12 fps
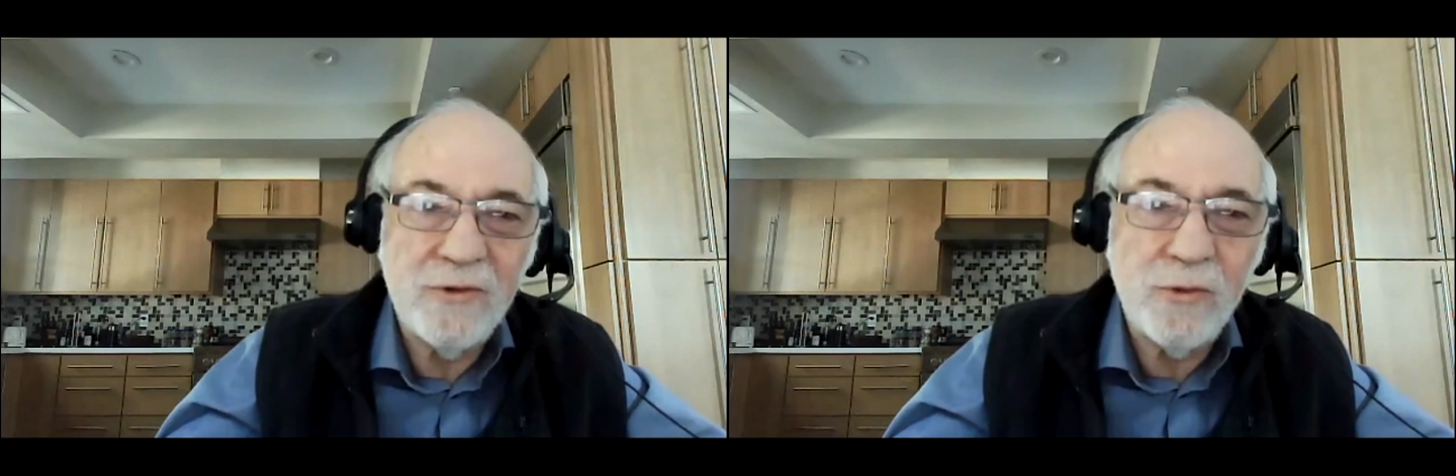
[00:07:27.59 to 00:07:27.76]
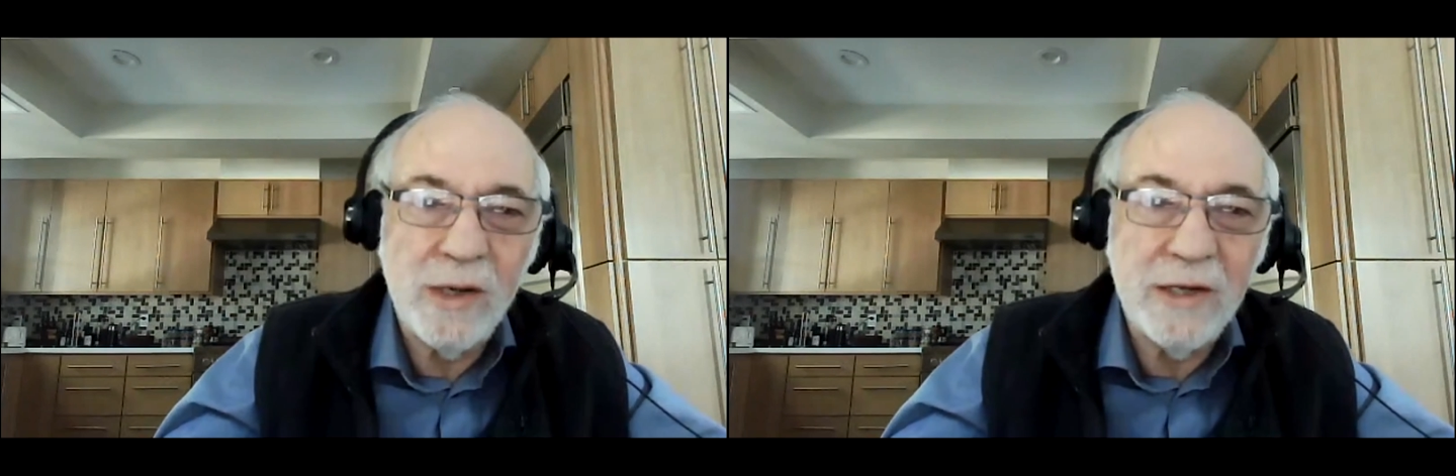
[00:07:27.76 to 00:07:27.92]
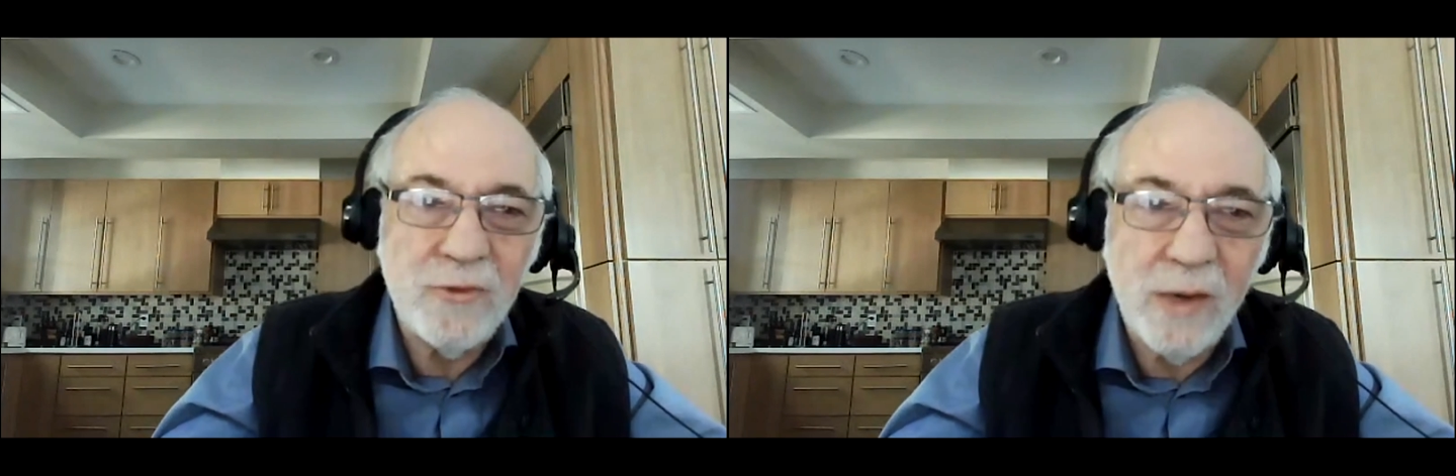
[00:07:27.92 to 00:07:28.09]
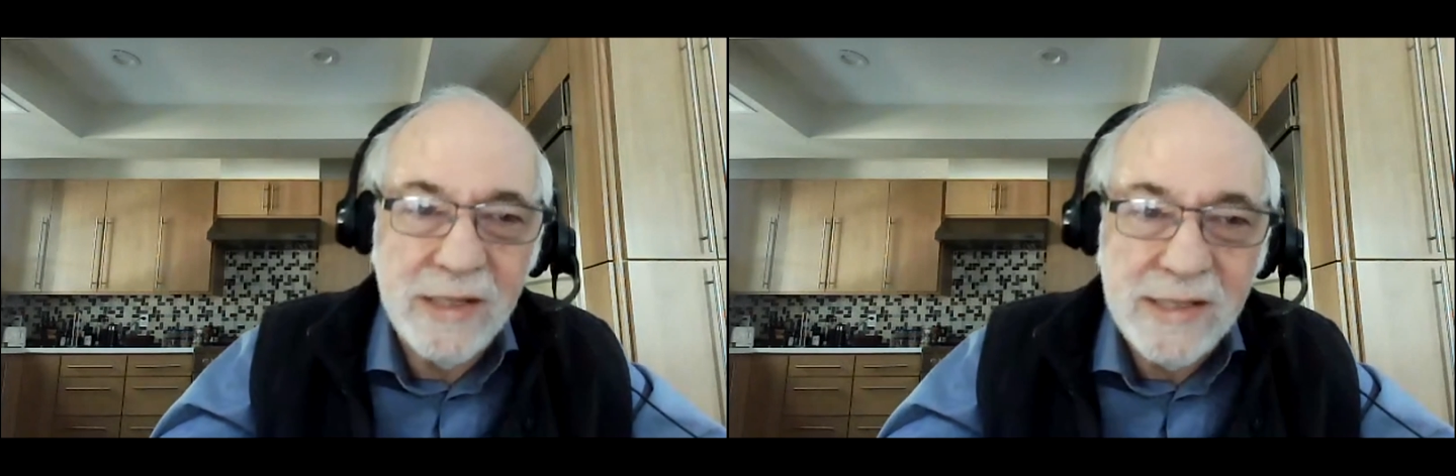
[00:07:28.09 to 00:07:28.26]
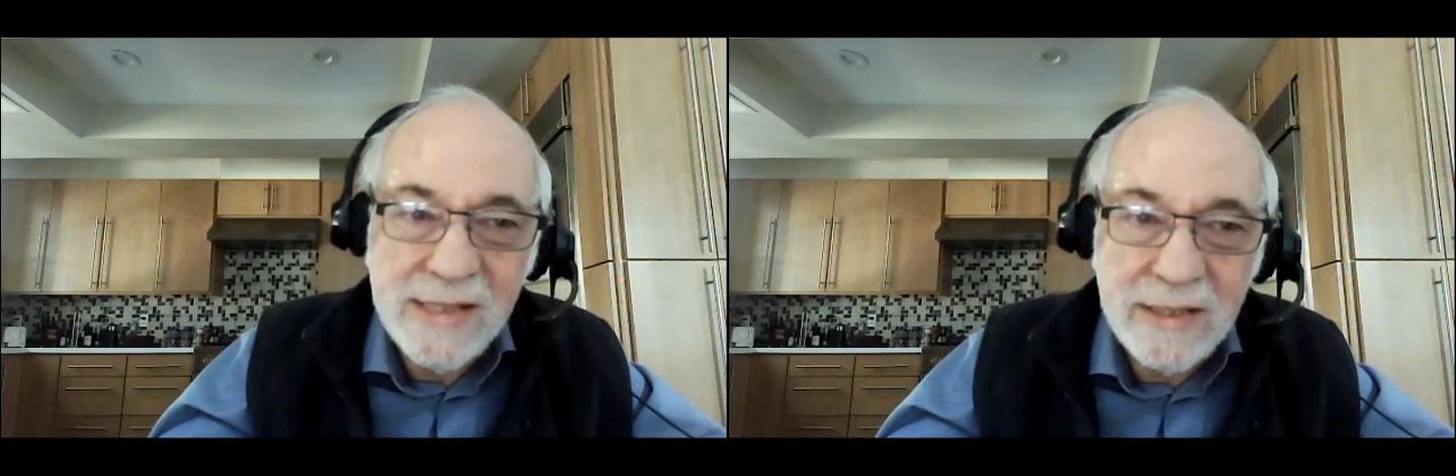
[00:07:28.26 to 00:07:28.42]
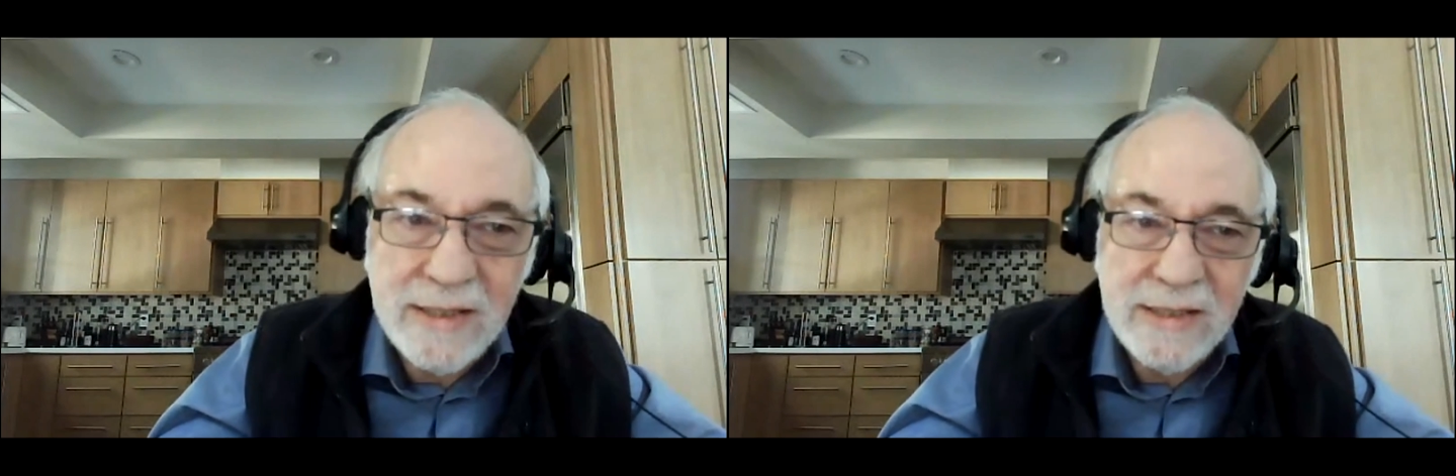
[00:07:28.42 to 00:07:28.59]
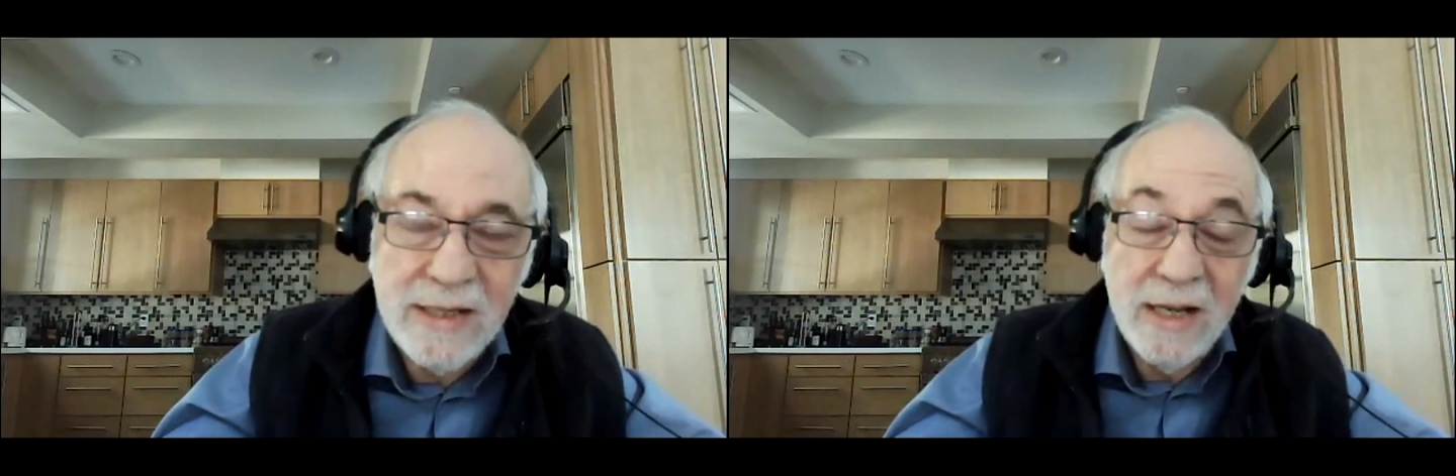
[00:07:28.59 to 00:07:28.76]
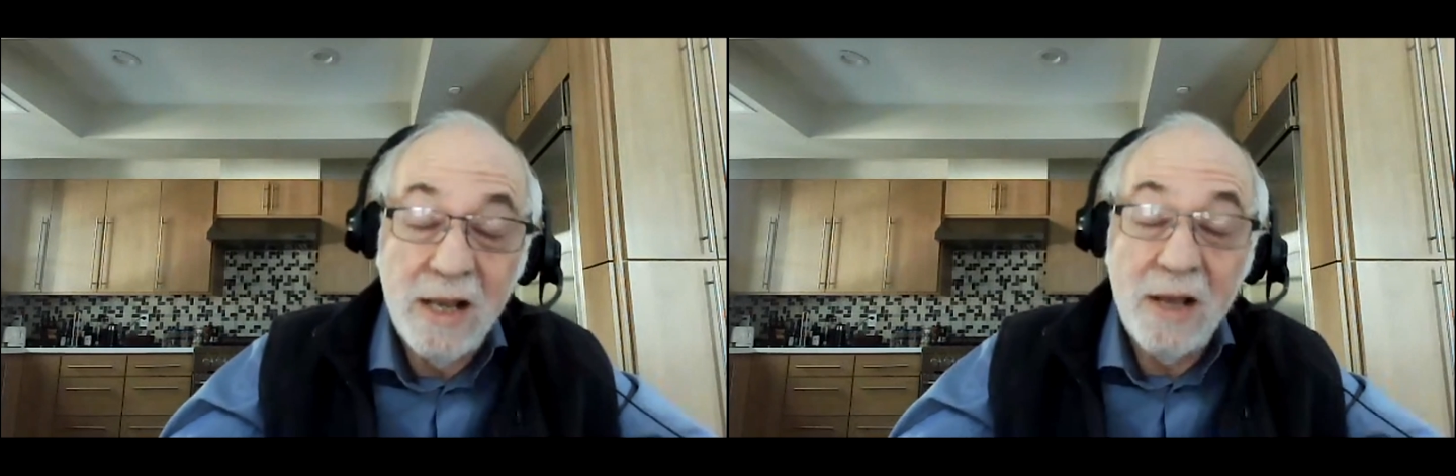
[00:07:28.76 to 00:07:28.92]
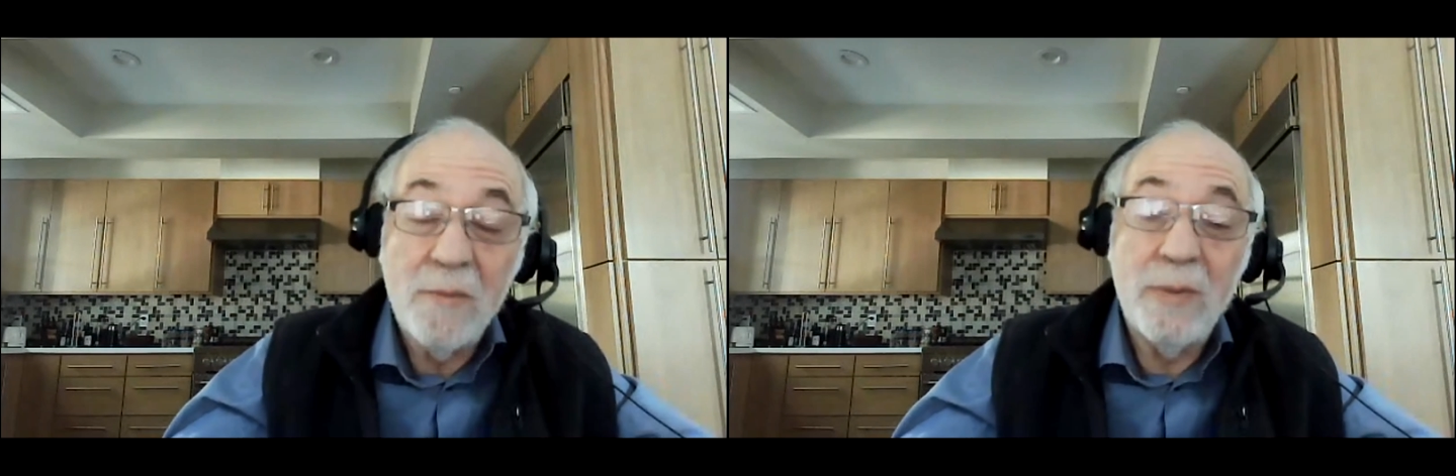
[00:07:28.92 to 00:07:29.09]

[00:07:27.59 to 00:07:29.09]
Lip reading: 2026. Mm-hmm.